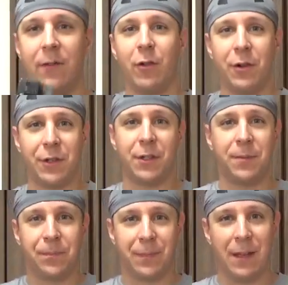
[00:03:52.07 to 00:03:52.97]
Of
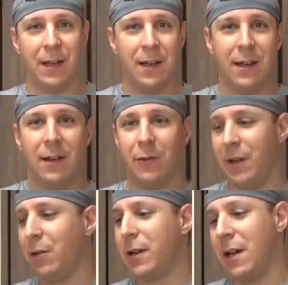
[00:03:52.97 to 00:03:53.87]
course, we're
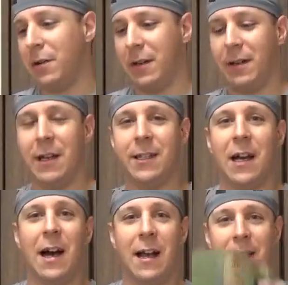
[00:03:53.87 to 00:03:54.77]
in Okinawa. It's
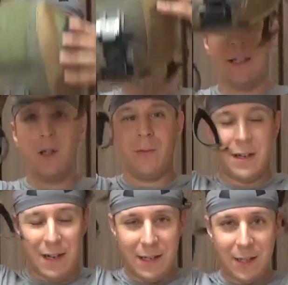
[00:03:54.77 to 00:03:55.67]
hot and
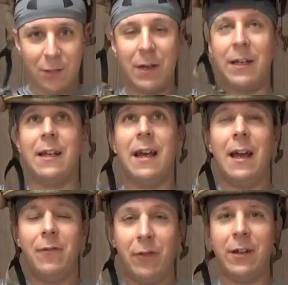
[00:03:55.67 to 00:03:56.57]
humid and sweaty
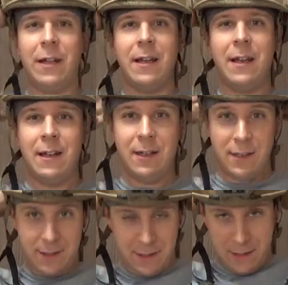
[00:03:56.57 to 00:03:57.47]
every
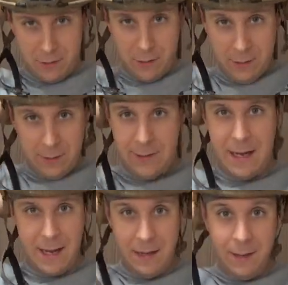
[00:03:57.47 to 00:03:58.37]
single
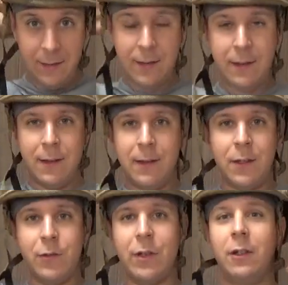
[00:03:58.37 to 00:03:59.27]
day,
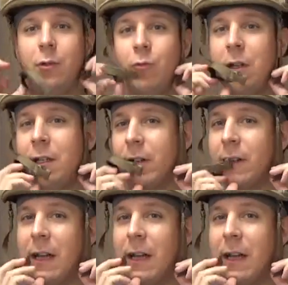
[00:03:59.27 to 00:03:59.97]
to include winter